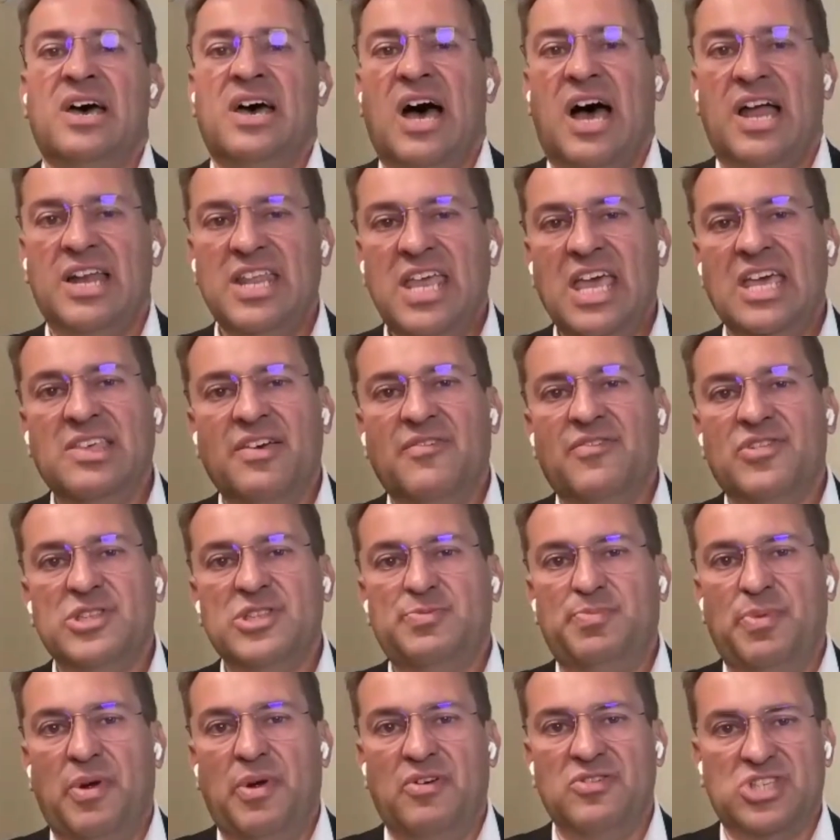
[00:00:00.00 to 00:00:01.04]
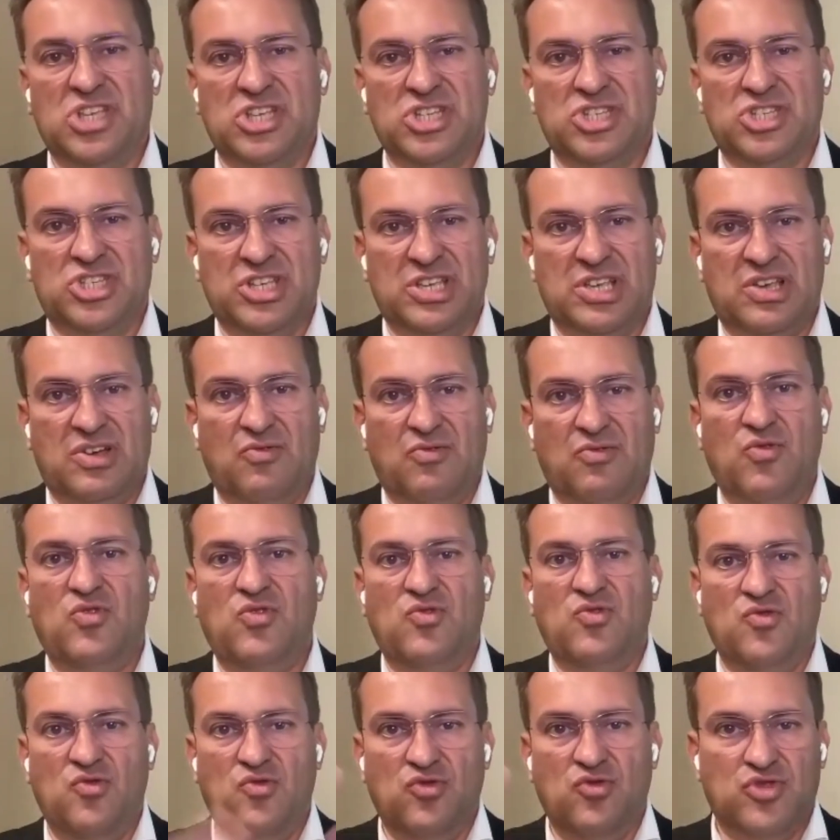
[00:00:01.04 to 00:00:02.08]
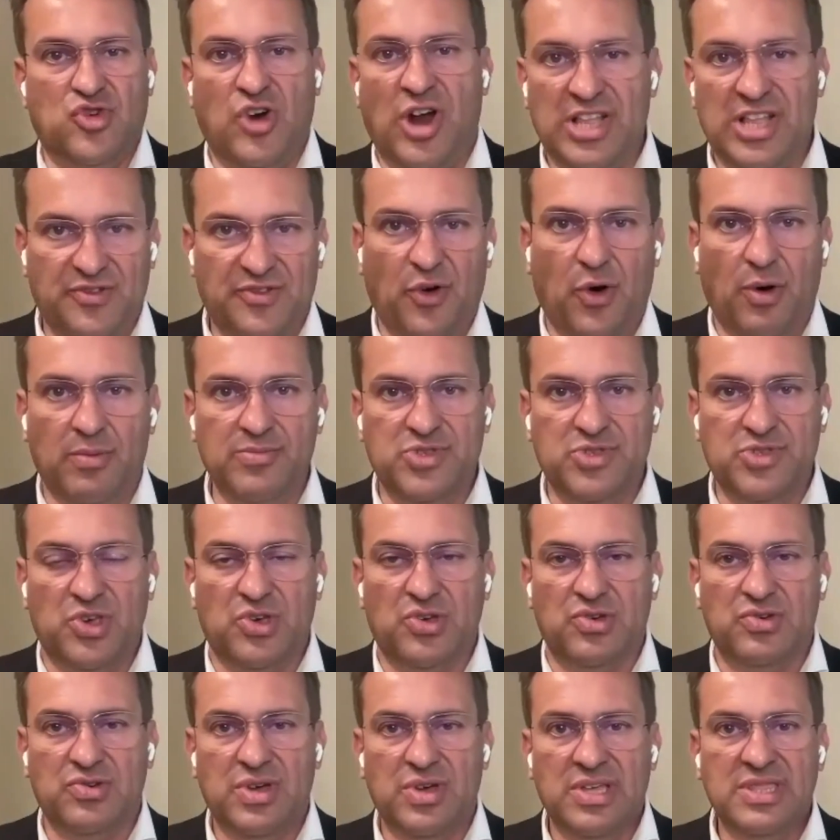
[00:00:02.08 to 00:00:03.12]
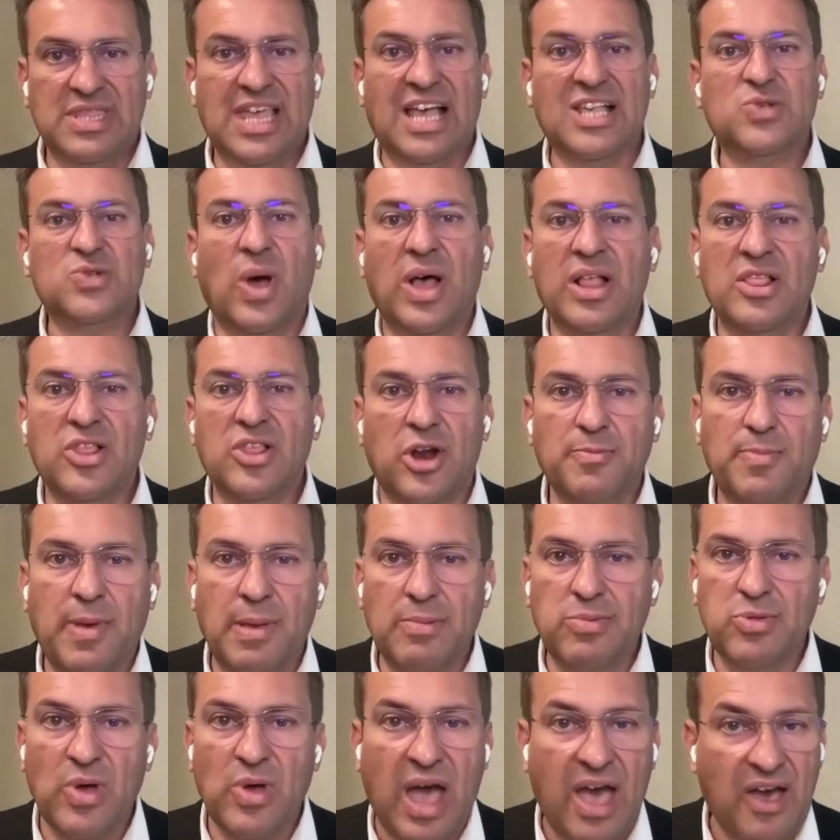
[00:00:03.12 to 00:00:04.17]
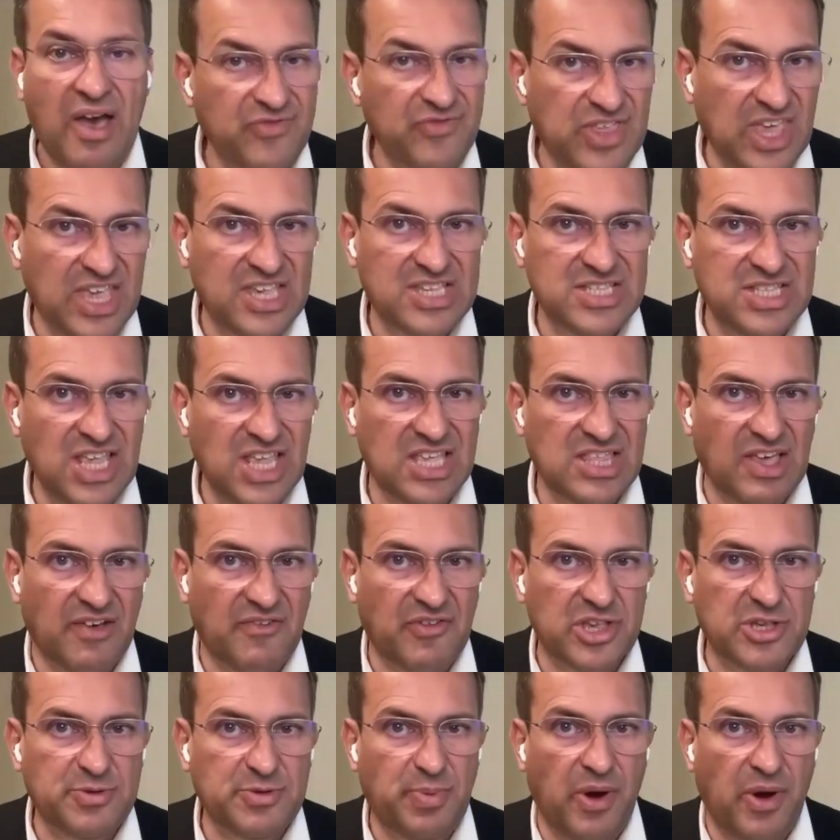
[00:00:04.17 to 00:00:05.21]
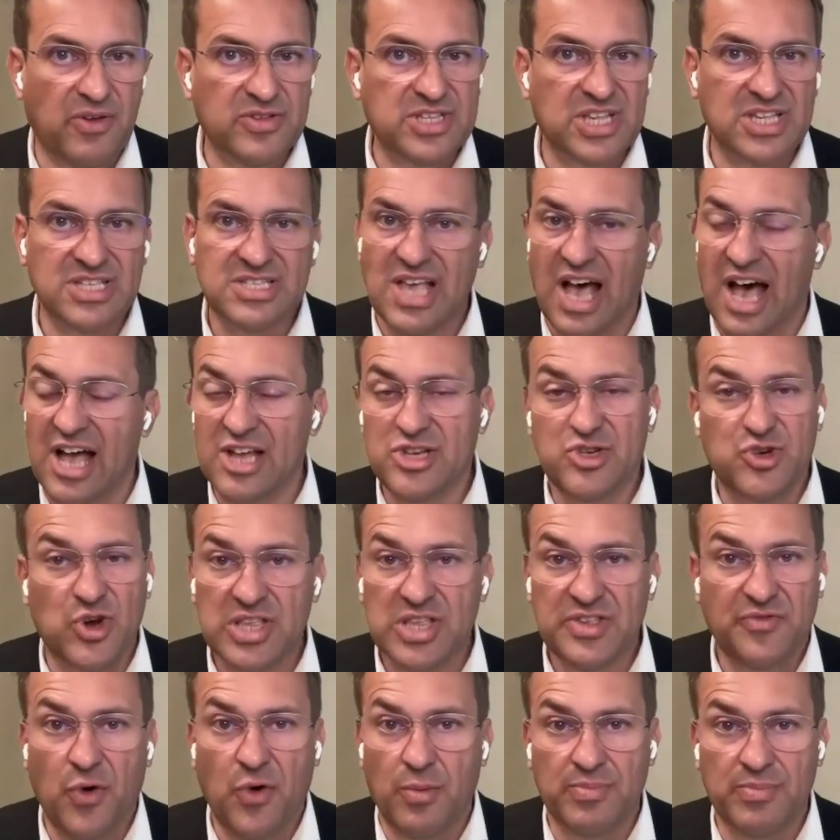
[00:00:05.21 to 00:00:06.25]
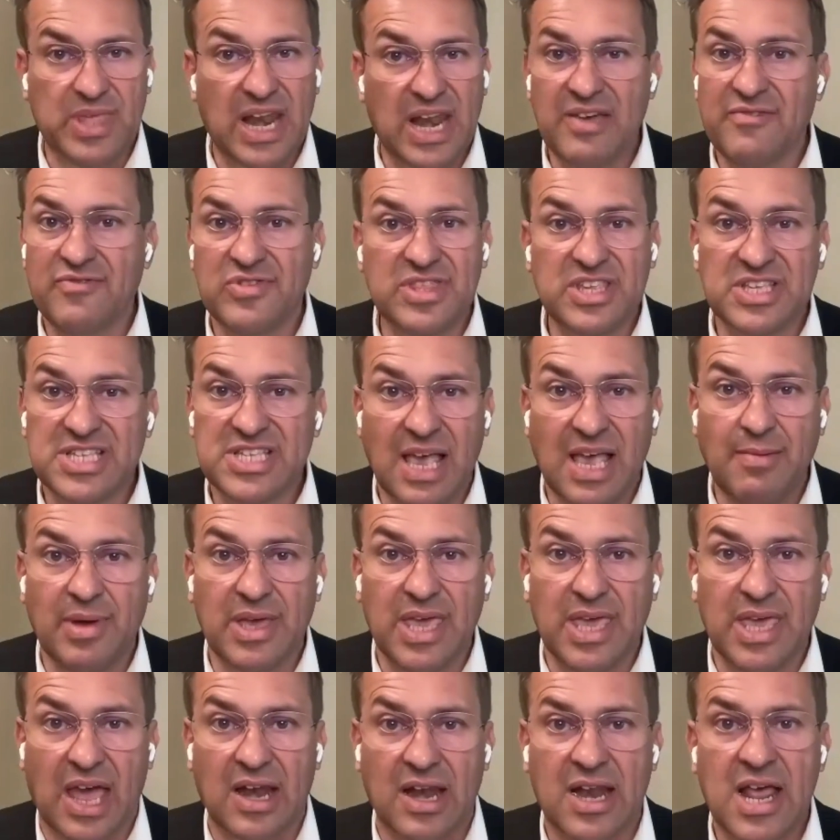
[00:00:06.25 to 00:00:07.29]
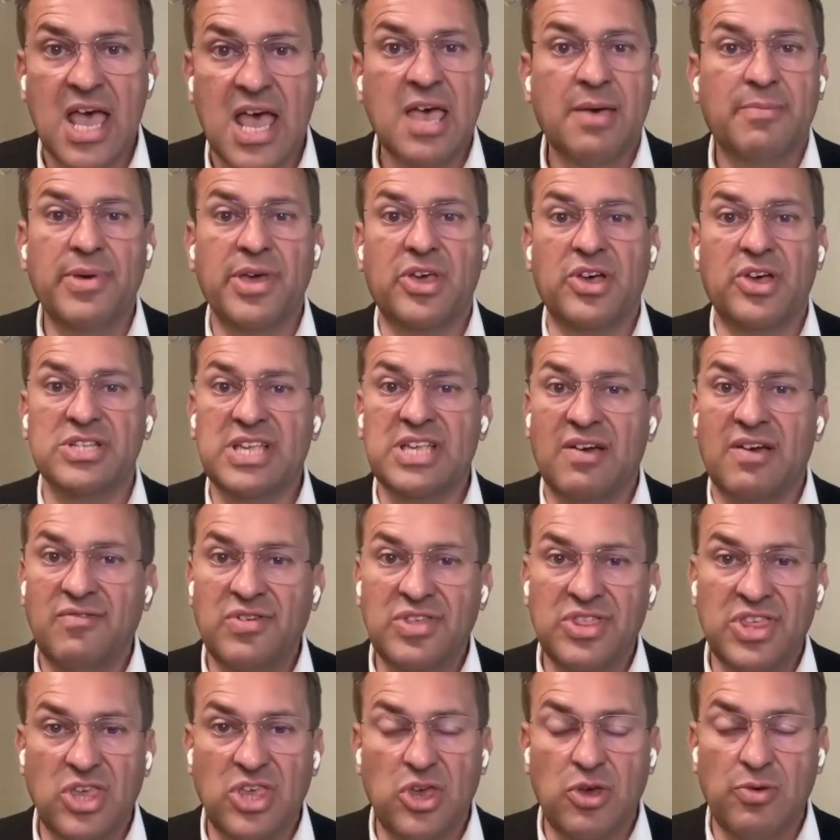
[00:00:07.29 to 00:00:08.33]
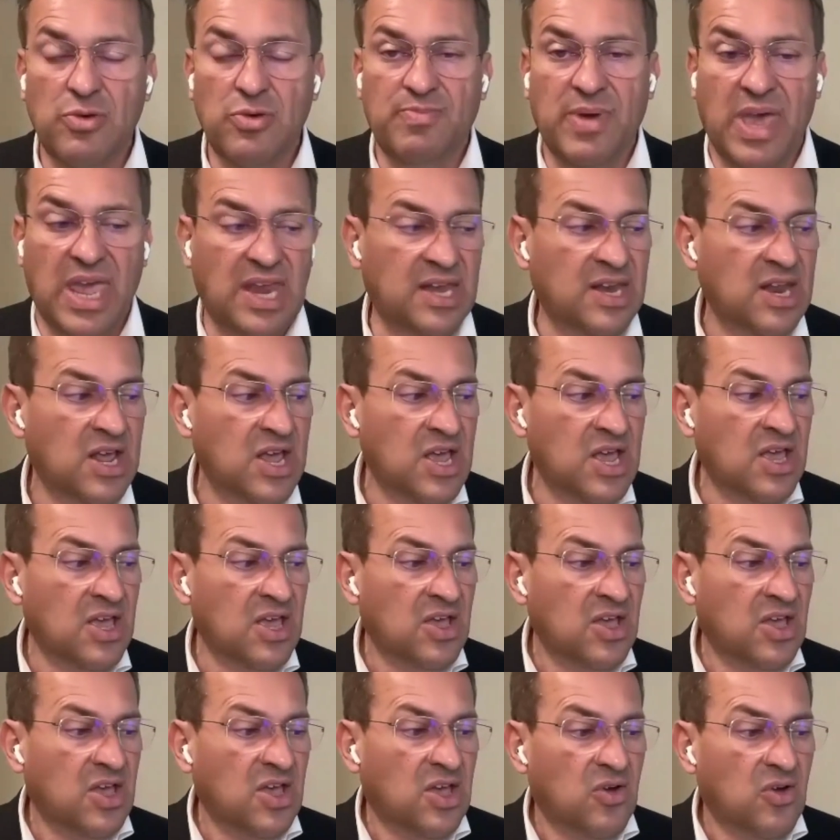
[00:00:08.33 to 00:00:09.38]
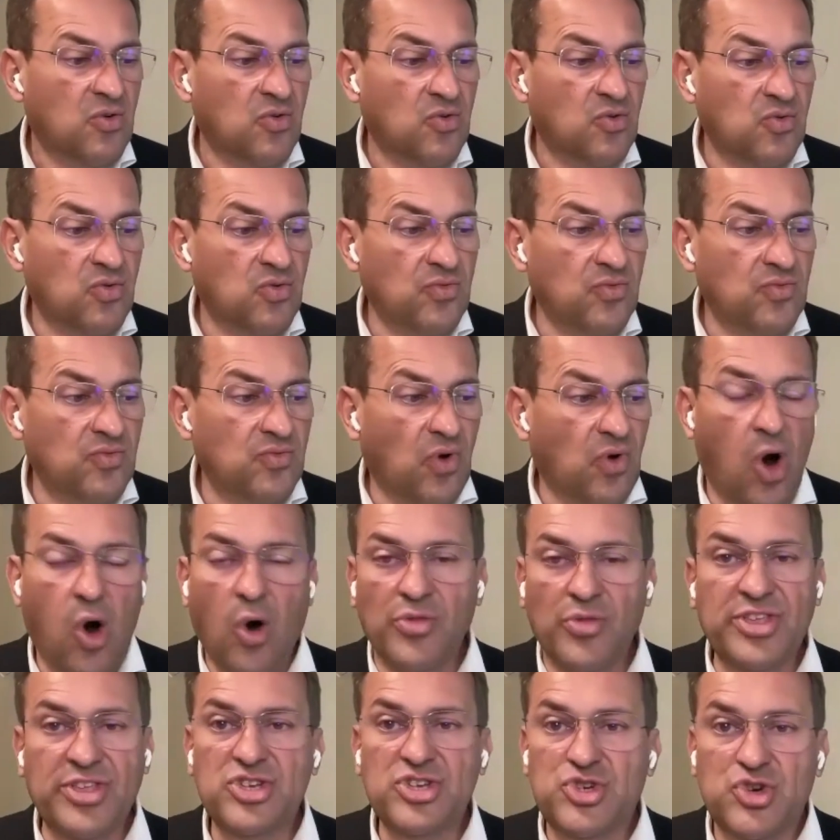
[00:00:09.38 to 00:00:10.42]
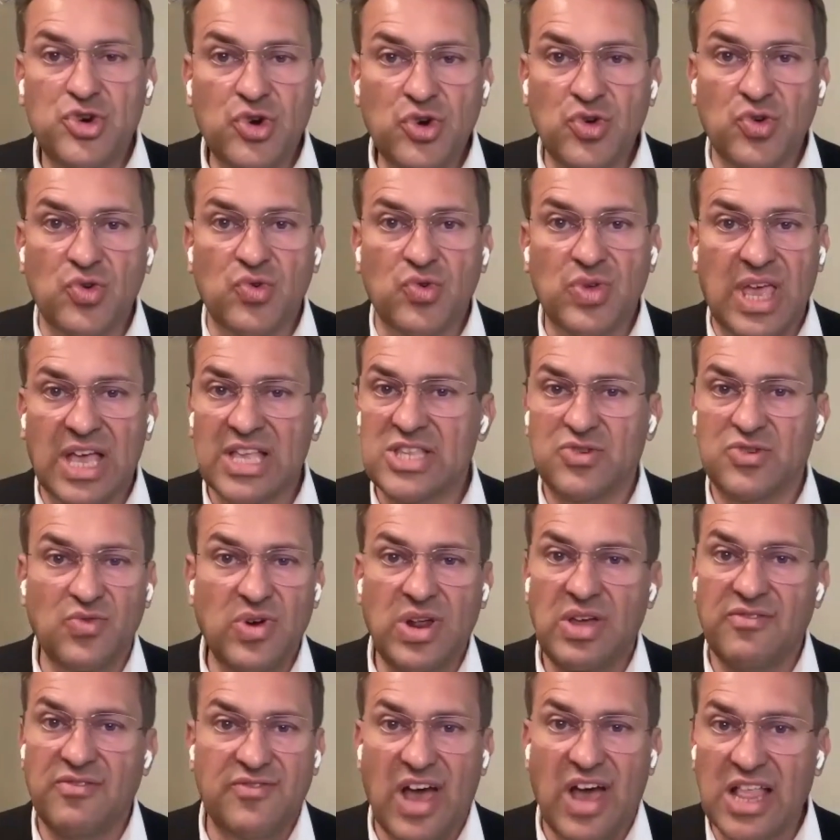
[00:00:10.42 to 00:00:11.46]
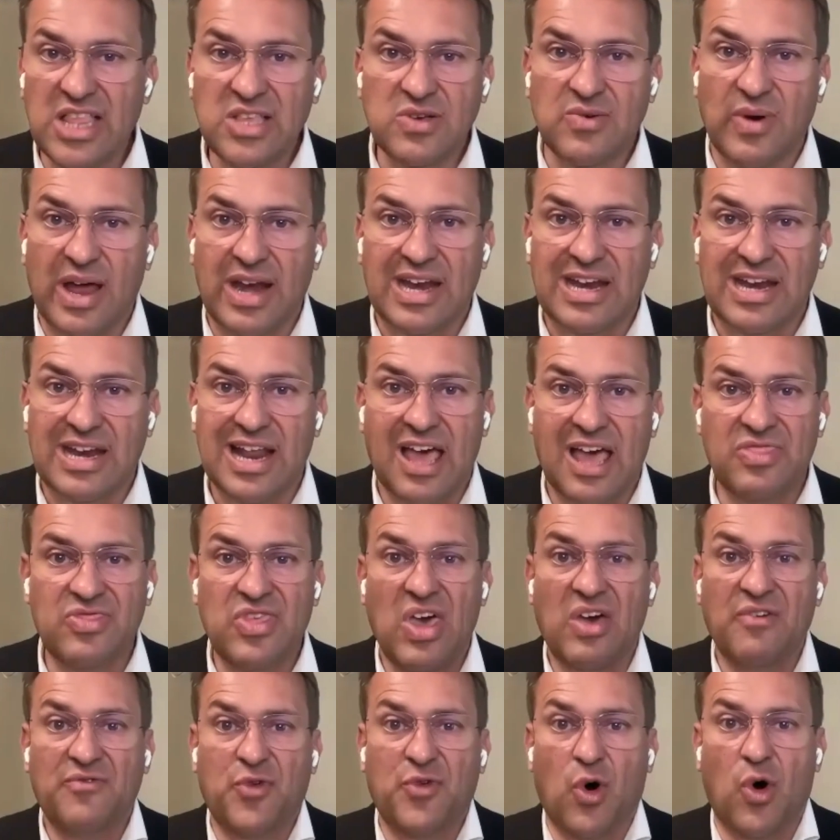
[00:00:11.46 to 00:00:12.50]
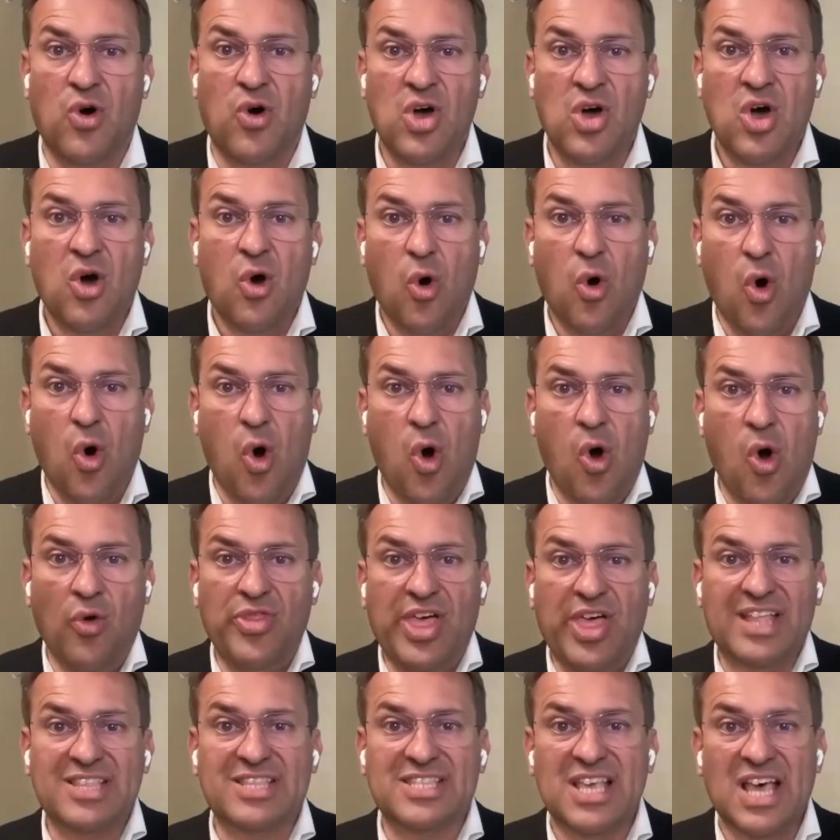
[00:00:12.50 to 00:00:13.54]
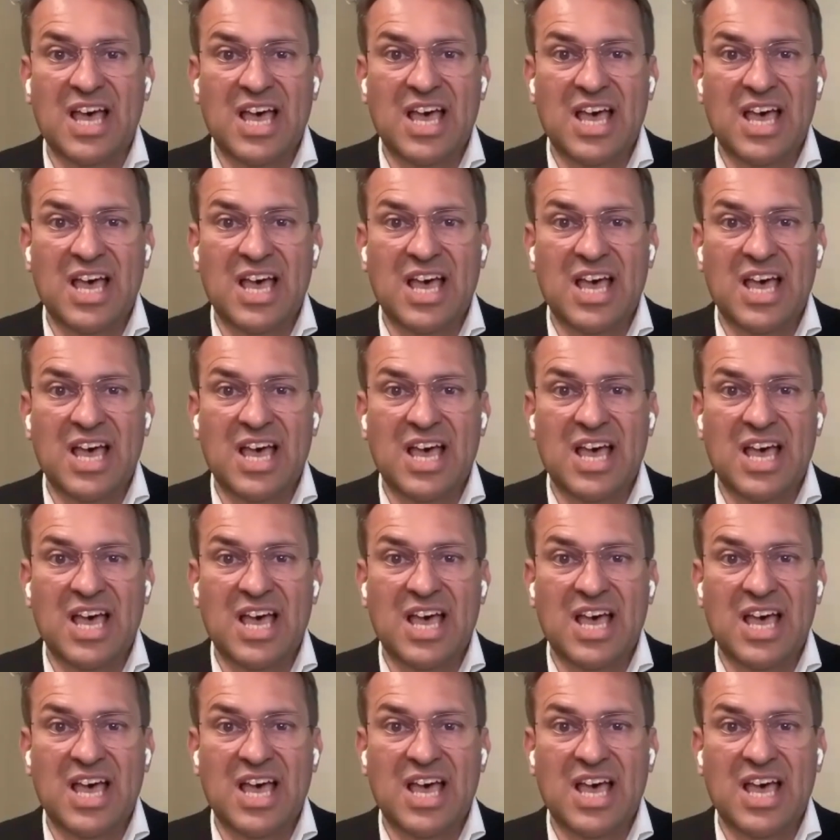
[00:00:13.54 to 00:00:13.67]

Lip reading: A near-death experiences transforms you. That's why a lot of people who have these near-death experiences are transformed. They're never the same again, because everything you've been holding true gets reevaluated, and therefore all the